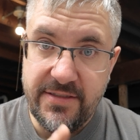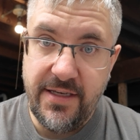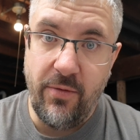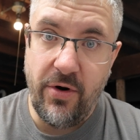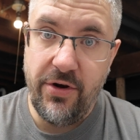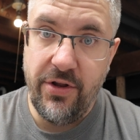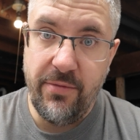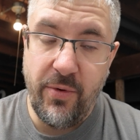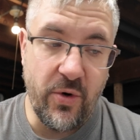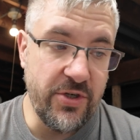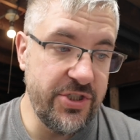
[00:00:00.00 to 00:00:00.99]
said, we're on to the
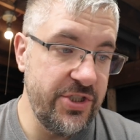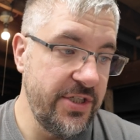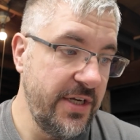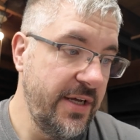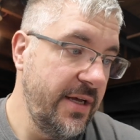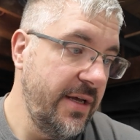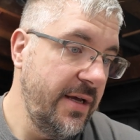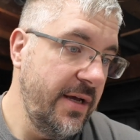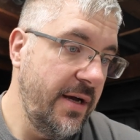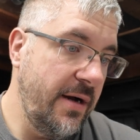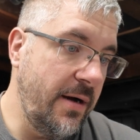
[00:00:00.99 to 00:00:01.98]
Porsche.
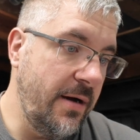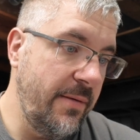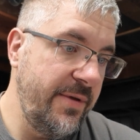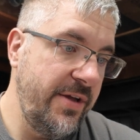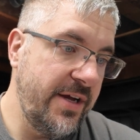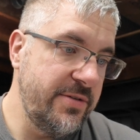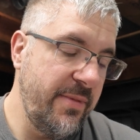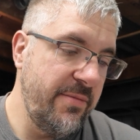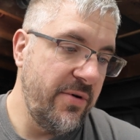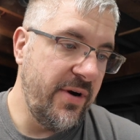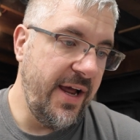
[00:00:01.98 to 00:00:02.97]
You guys
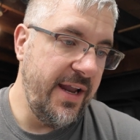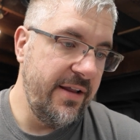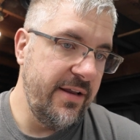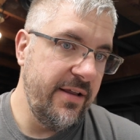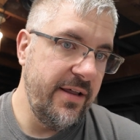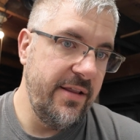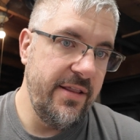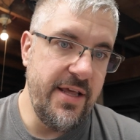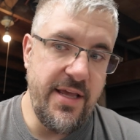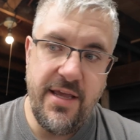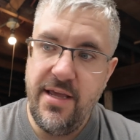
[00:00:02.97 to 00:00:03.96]
remember I had it in
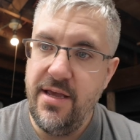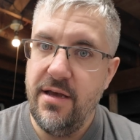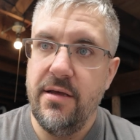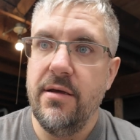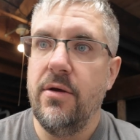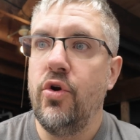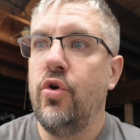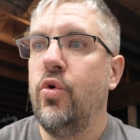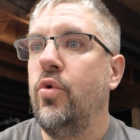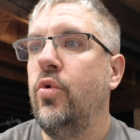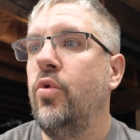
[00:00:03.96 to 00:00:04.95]
the,
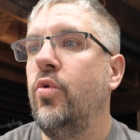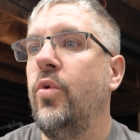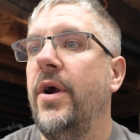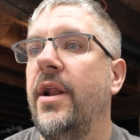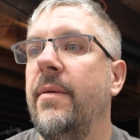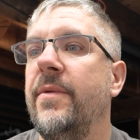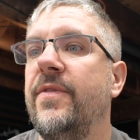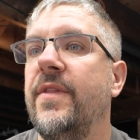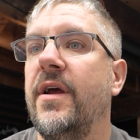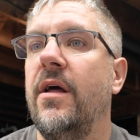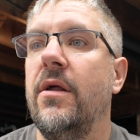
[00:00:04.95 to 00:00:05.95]
where did I put
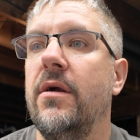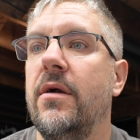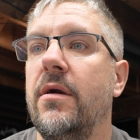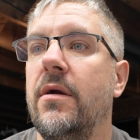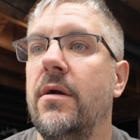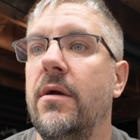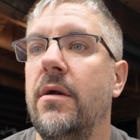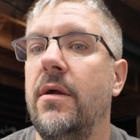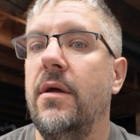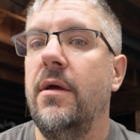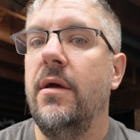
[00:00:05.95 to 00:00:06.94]
the color?
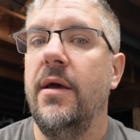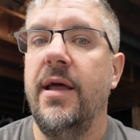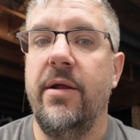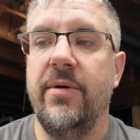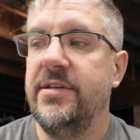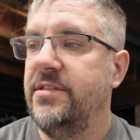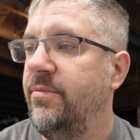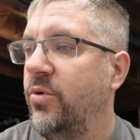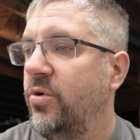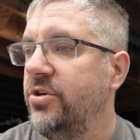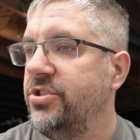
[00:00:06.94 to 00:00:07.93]
Anyways, the
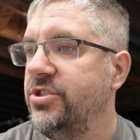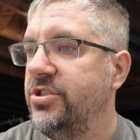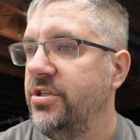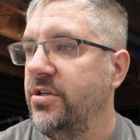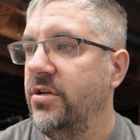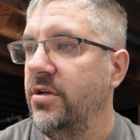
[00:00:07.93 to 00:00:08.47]
Porsche